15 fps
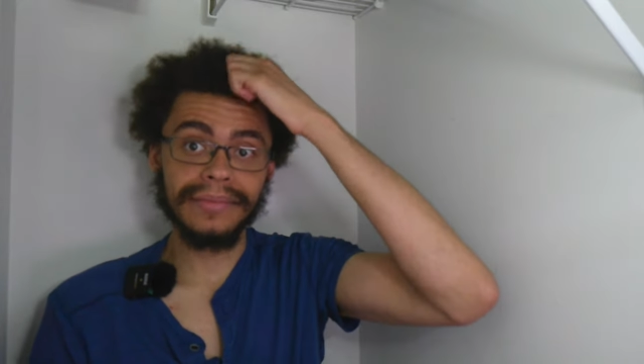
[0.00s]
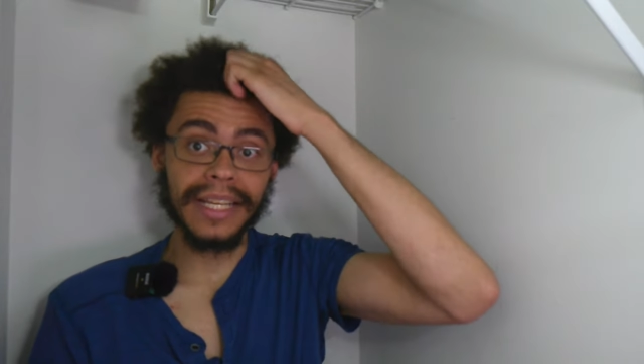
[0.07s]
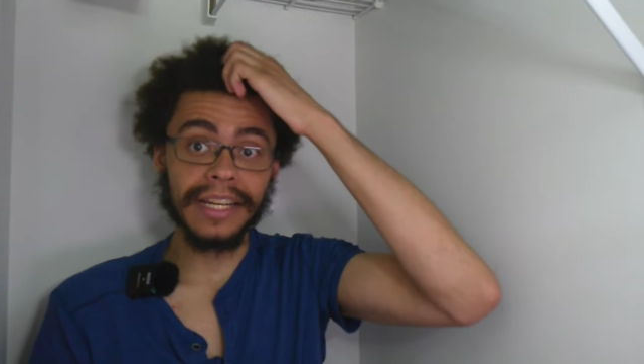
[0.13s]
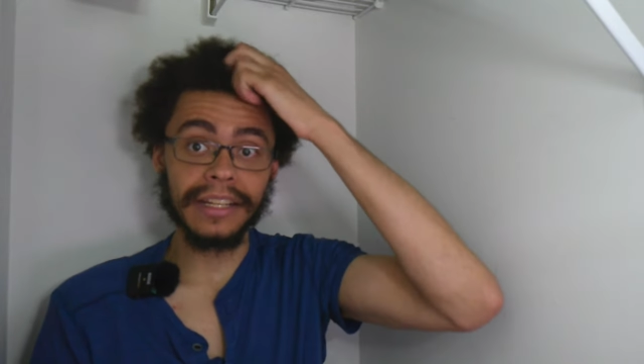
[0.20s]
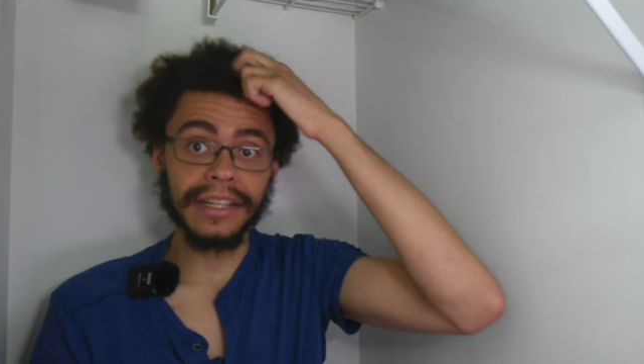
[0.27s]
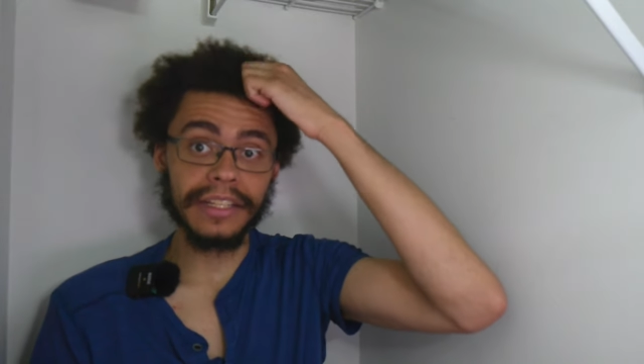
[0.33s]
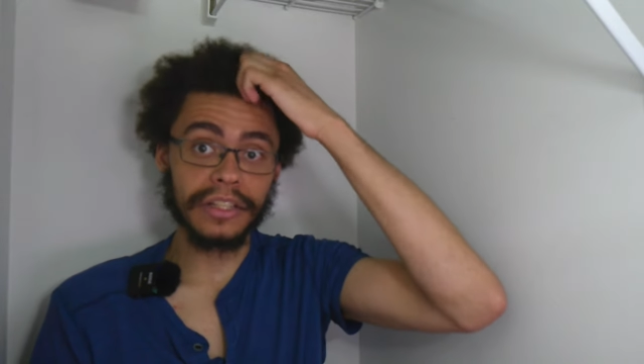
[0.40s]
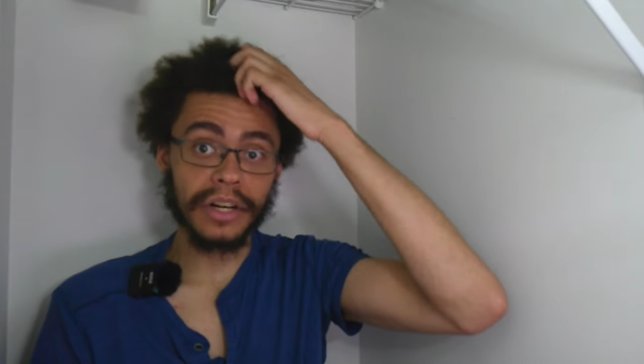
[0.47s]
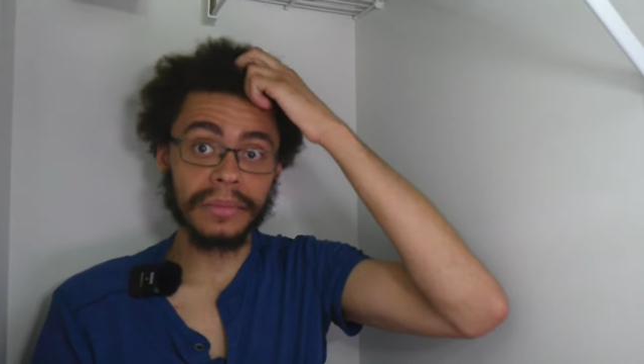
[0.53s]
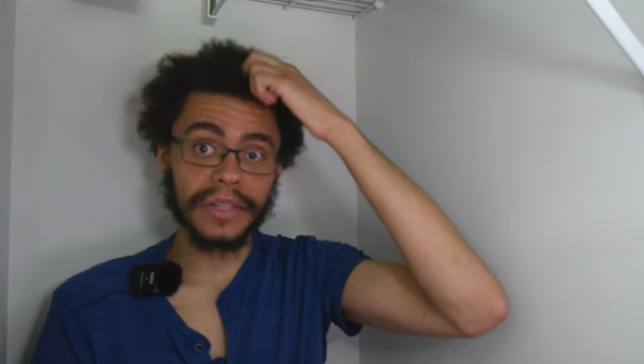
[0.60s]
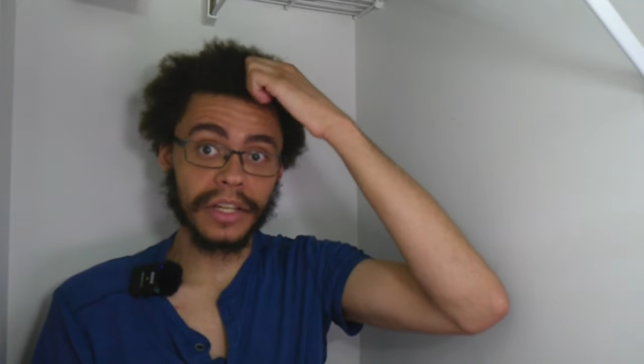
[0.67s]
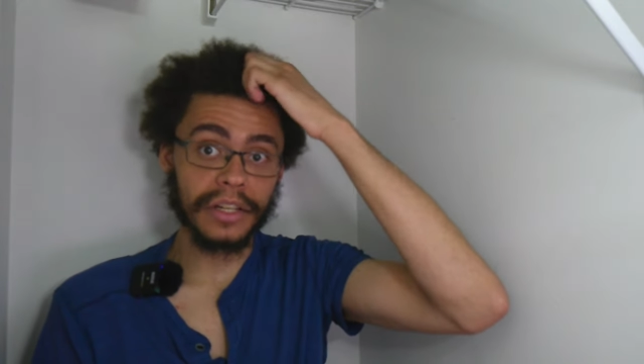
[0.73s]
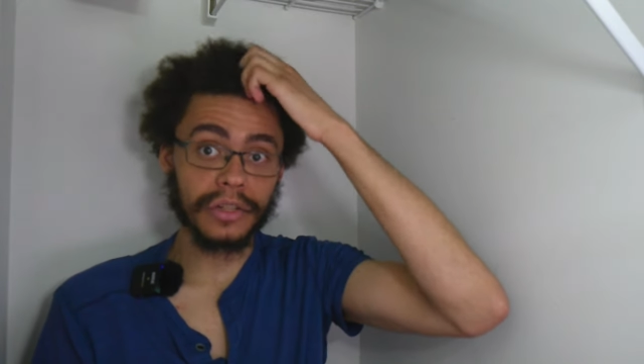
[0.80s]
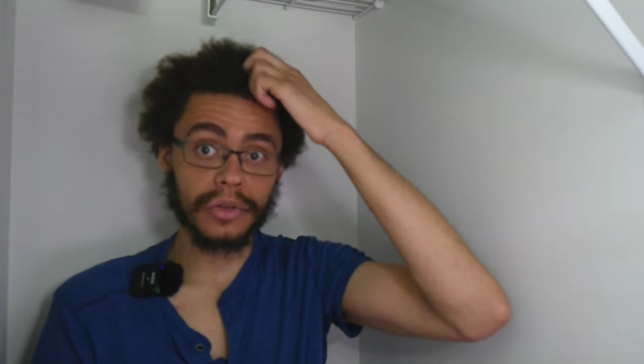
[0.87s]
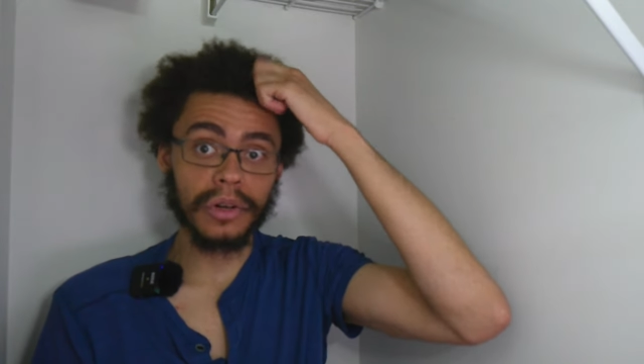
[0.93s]
In
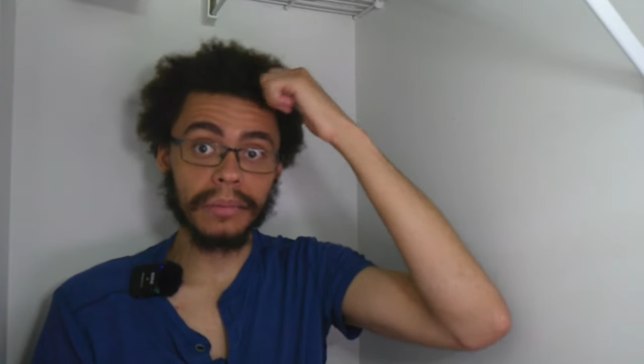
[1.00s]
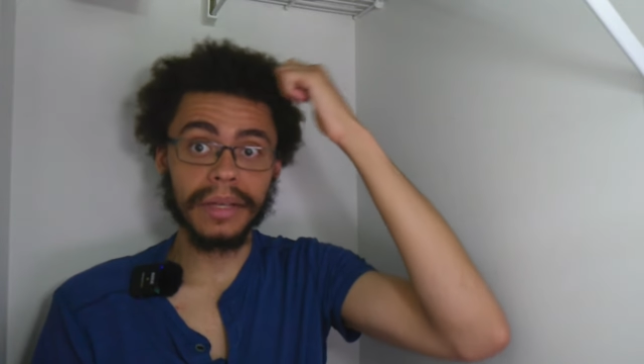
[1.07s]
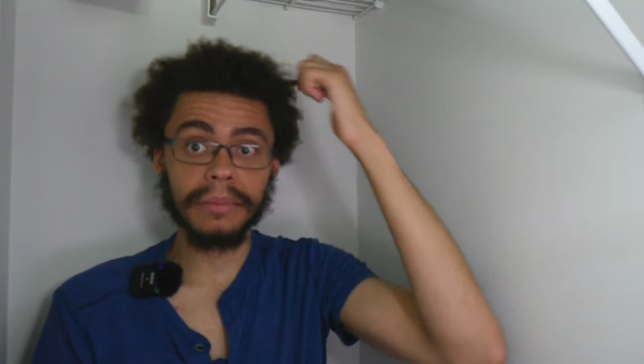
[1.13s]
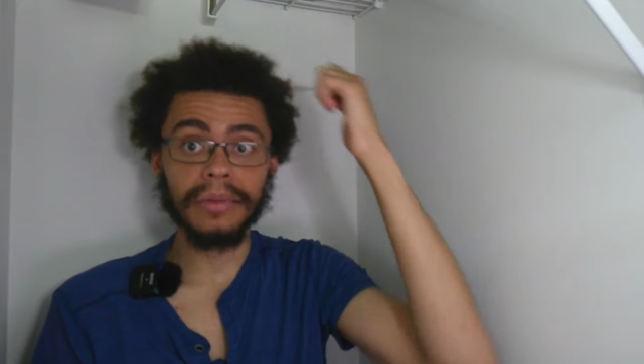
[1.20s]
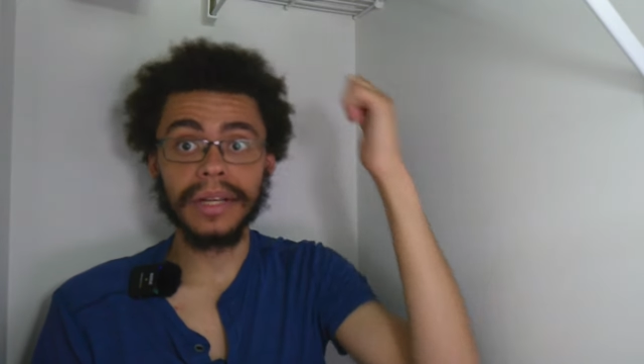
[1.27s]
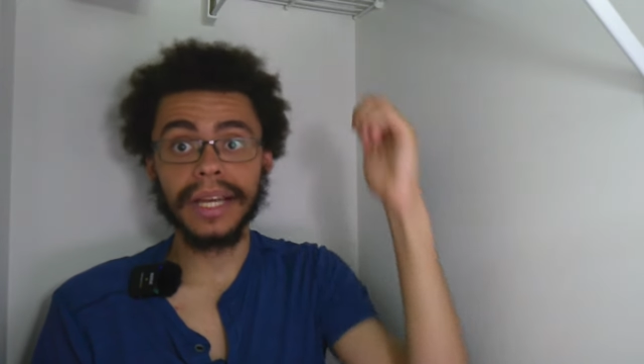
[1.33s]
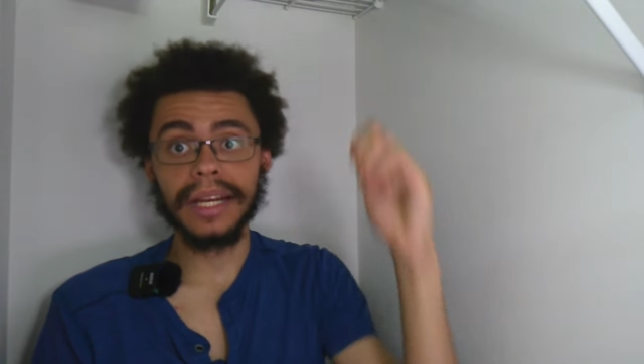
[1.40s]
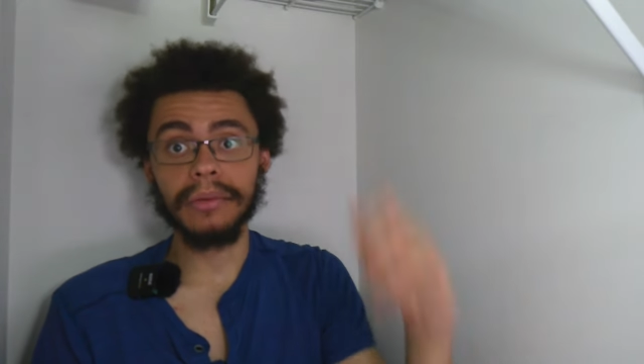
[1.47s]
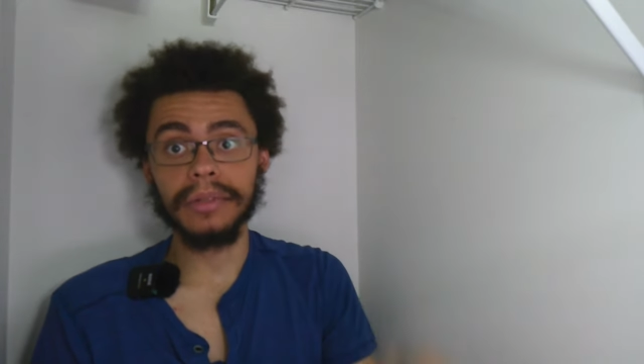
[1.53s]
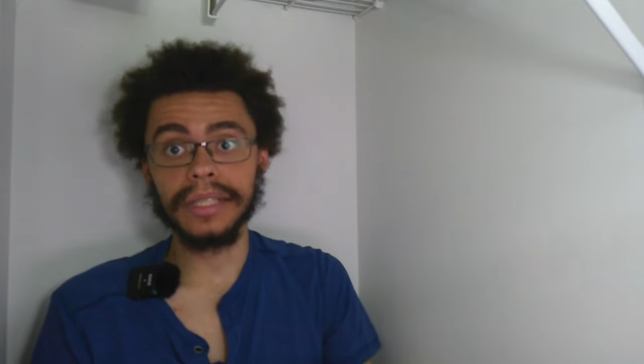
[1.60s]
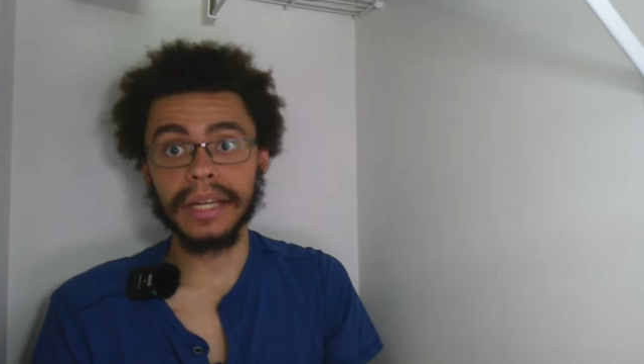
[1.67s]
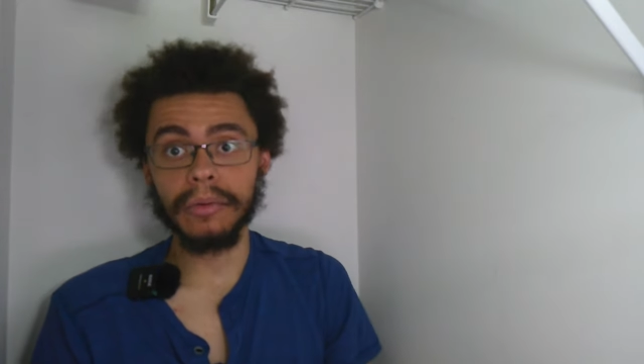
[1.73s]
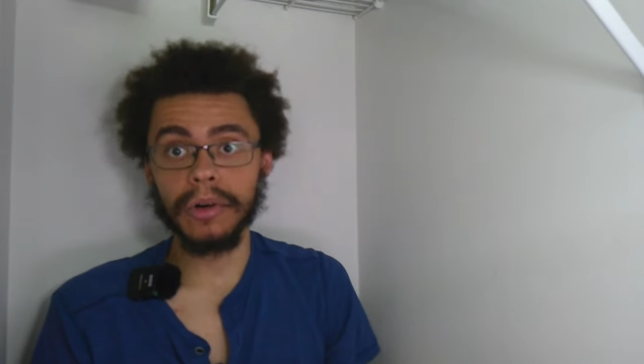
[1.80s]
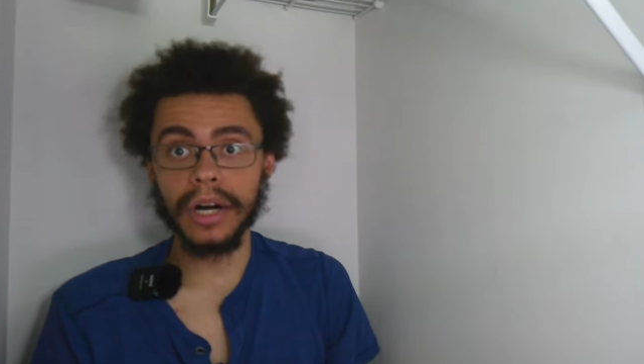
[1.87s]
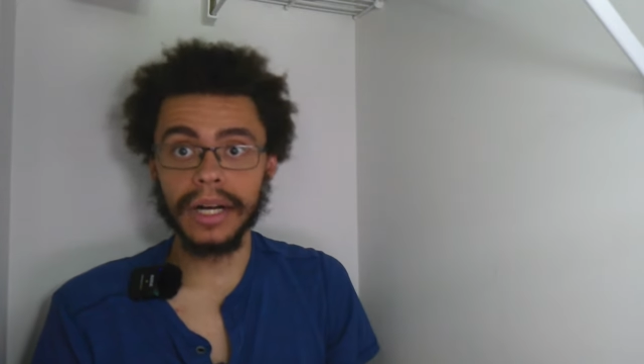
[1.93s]
terms of controlling people and getting what
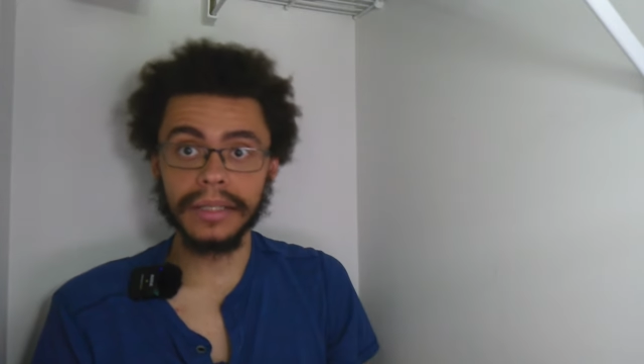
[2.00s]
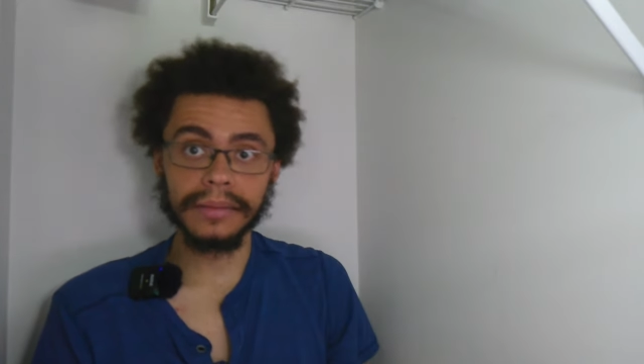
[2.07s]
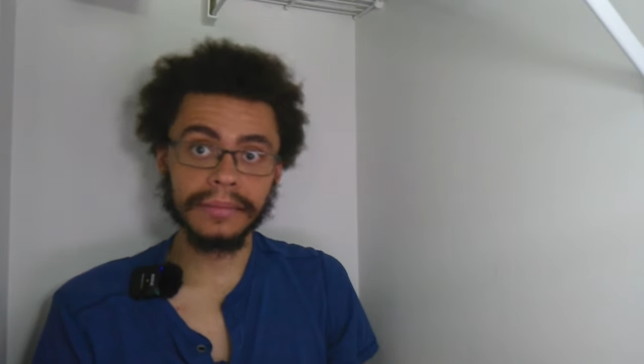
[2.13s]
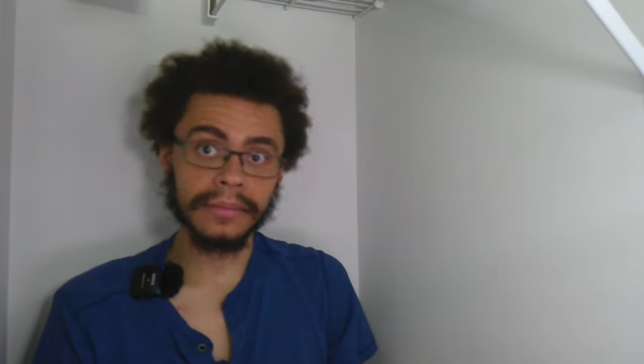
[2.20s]
they want?